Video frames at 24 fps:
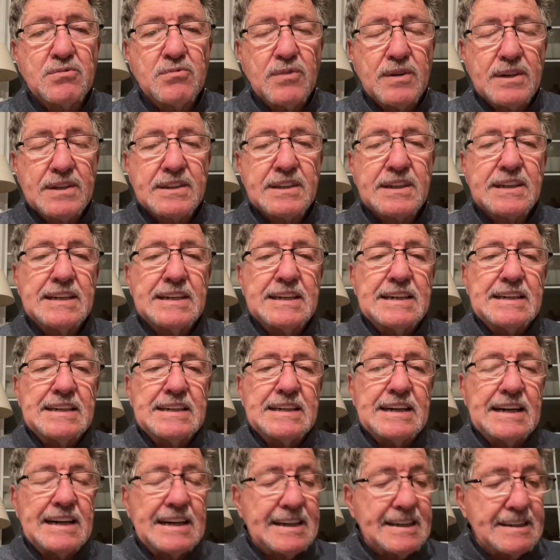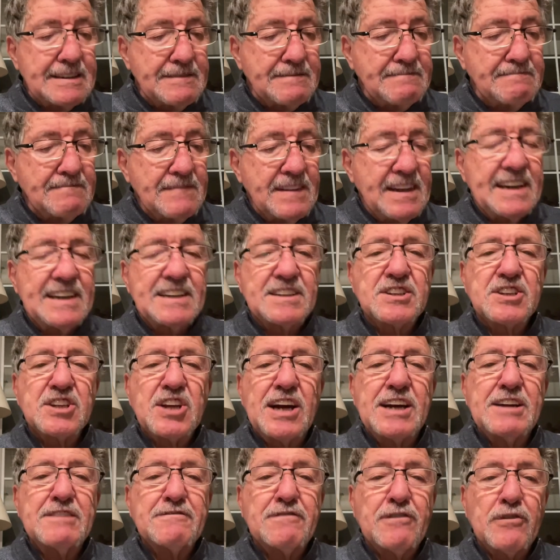was uh,
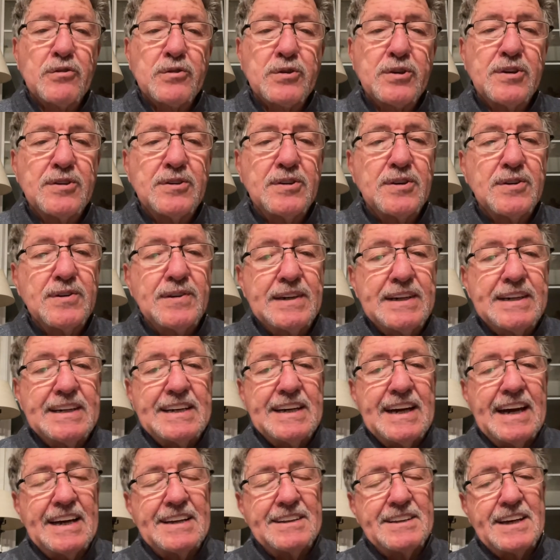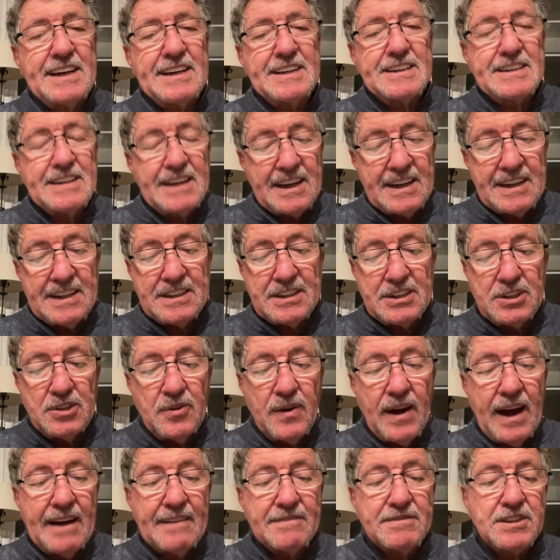insightful to you and that uh, you
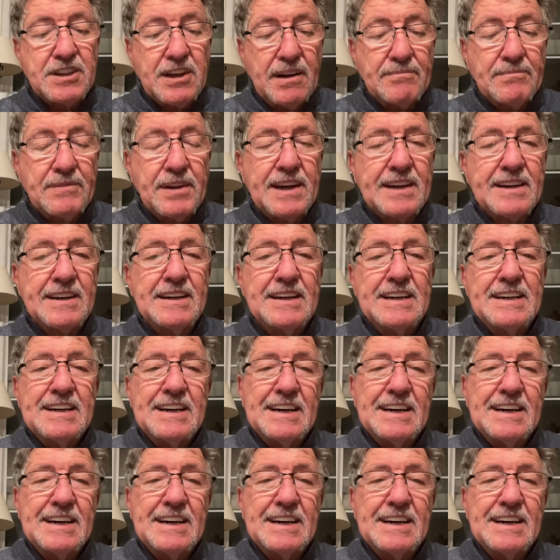have something